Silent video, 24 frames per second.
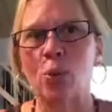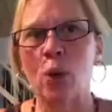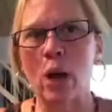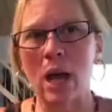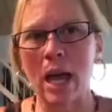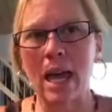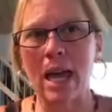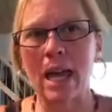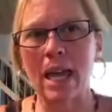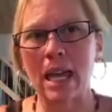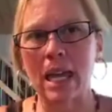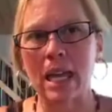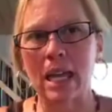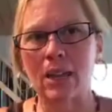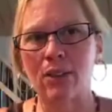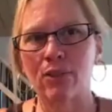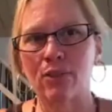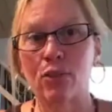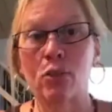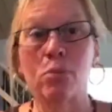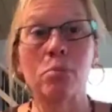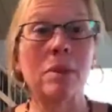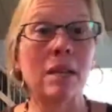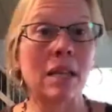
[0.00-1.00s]
way
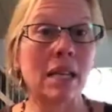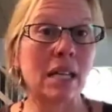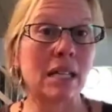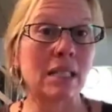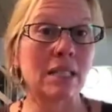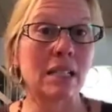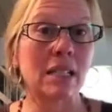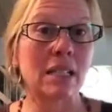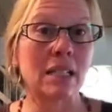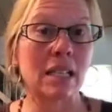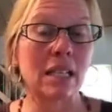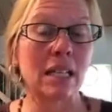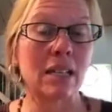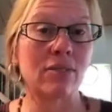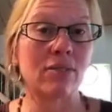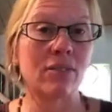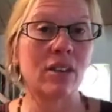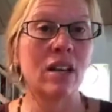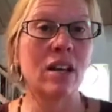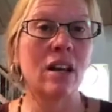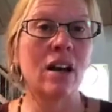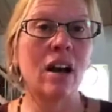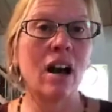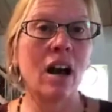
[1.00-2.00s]
for me to
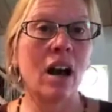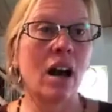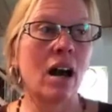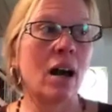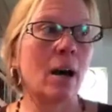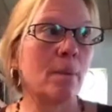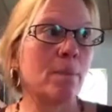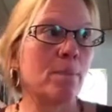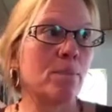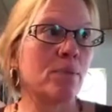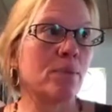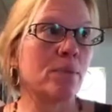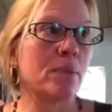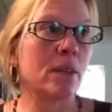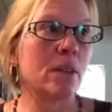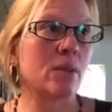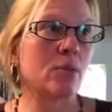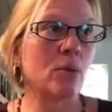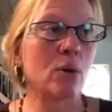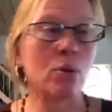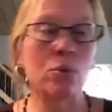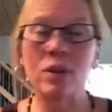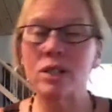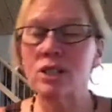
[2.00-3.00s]
live. Um,
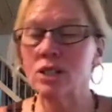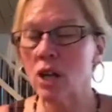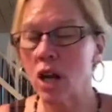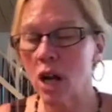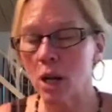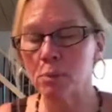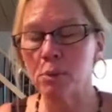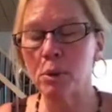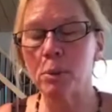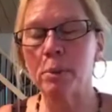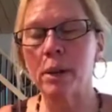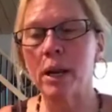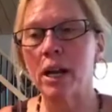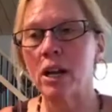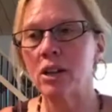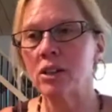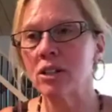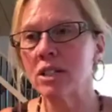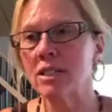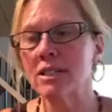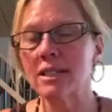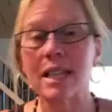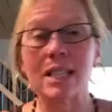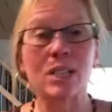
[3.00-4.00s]
when we talk
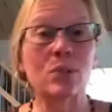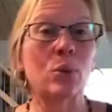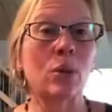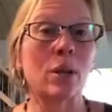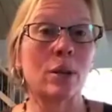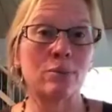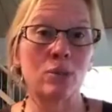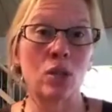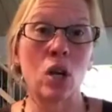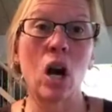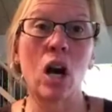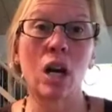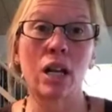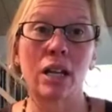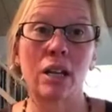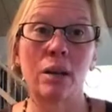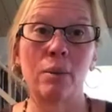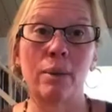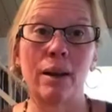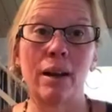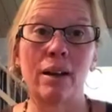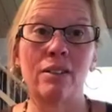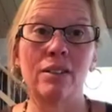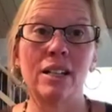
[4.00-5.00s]
preparedness, that's what I'm
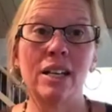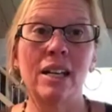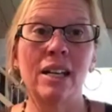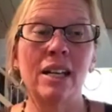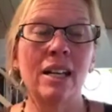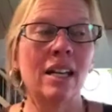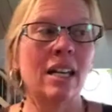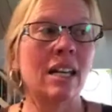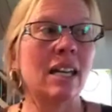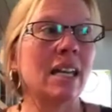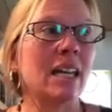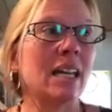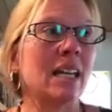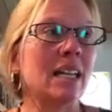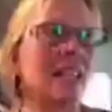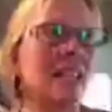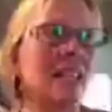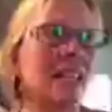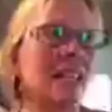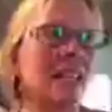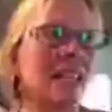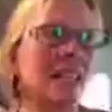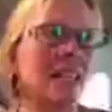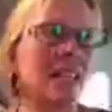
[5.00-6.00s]
talking about.
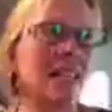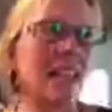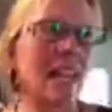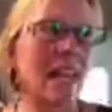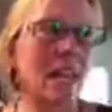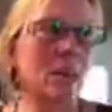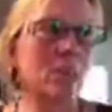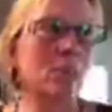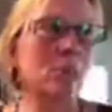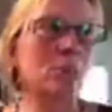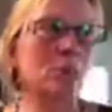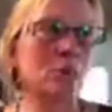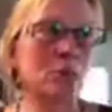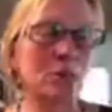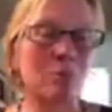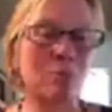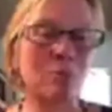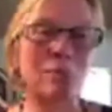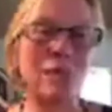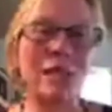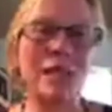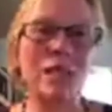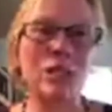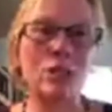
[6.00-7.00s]
It
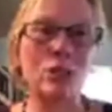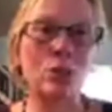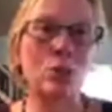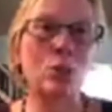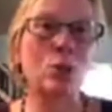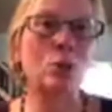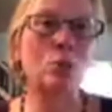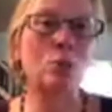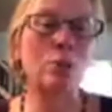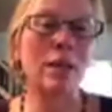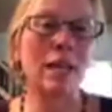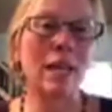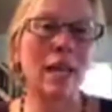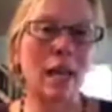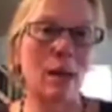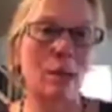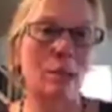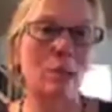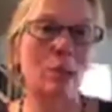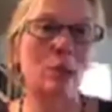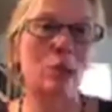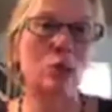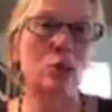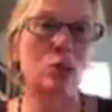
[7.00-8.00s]
enables me to be
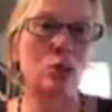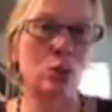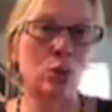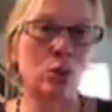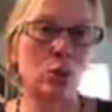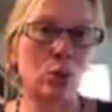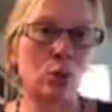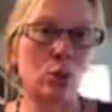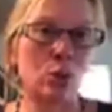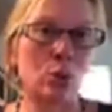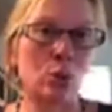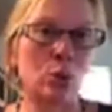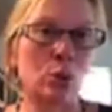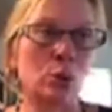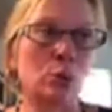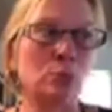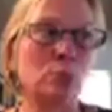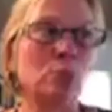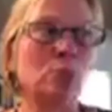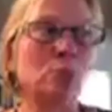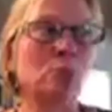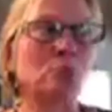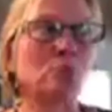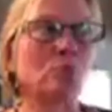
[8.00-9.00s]
able to
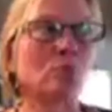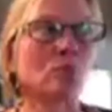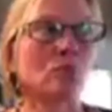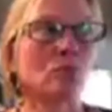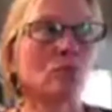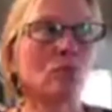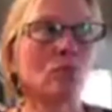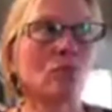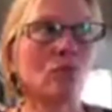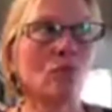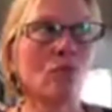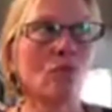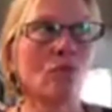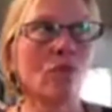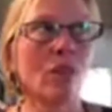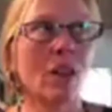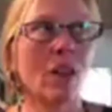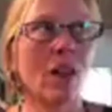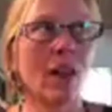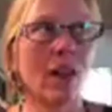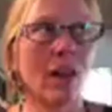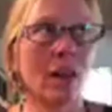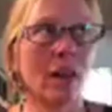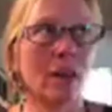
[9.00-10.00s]

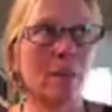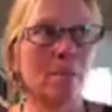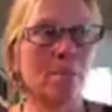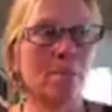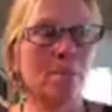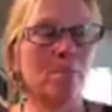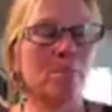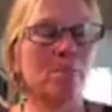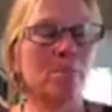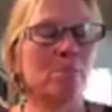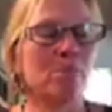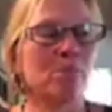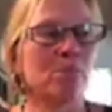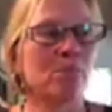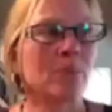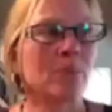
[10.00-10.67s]
um,